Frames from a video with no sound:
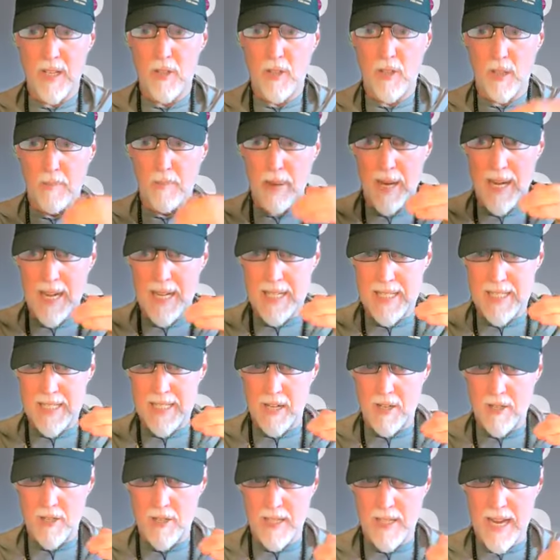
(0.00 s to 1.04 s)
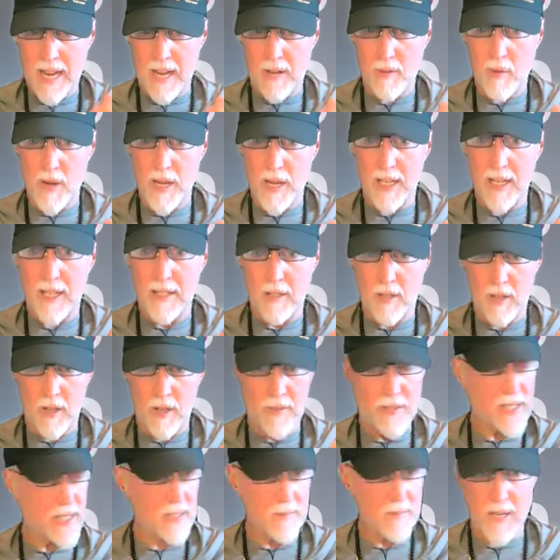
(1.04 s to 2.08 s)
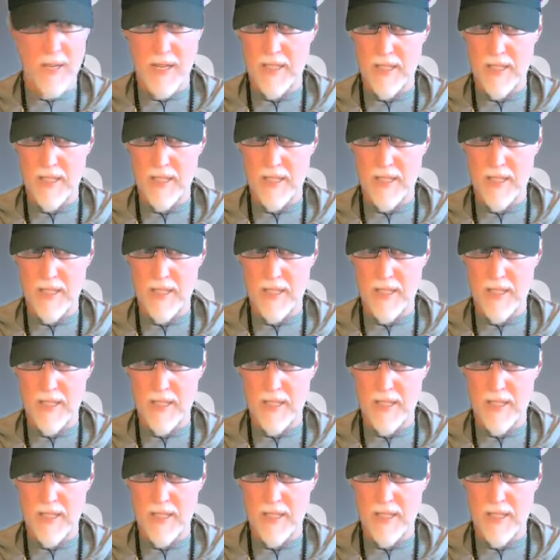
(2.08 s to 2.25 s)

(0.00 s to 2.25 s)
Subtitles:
So the pain starts to downregulate. The nervous system